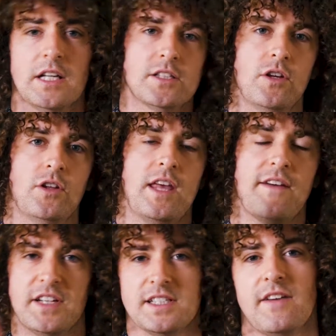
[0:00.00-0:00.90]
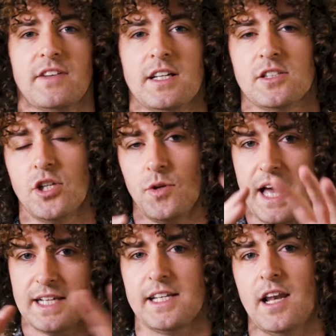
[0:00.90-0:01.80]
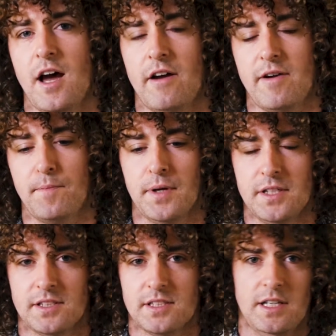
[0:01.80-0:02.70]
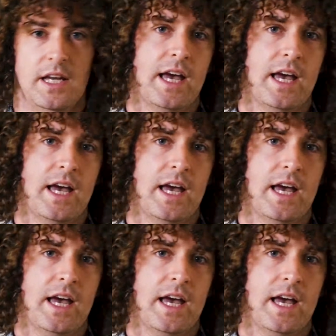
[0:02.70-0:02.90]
So the FS7 has two XLR inputs.